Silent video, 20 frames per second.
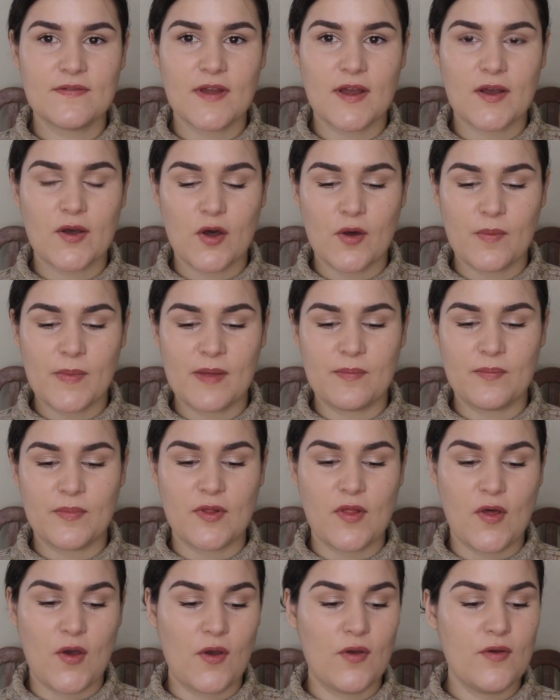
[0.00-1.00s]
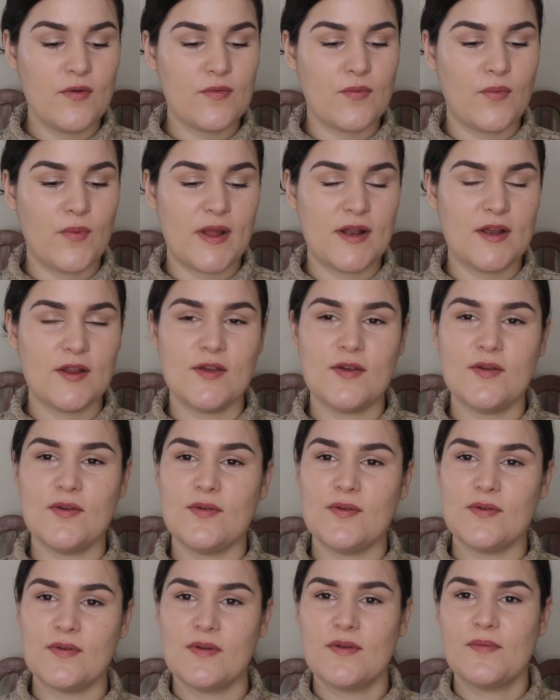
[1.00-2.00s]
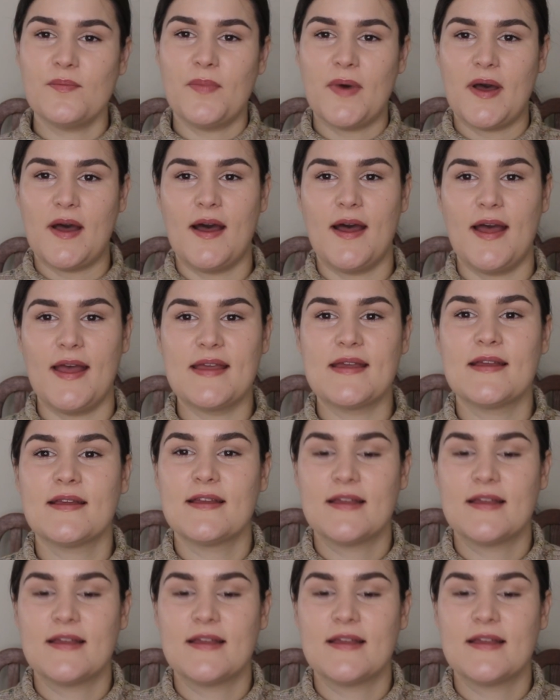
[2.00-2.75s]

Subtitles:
a comment below when you buy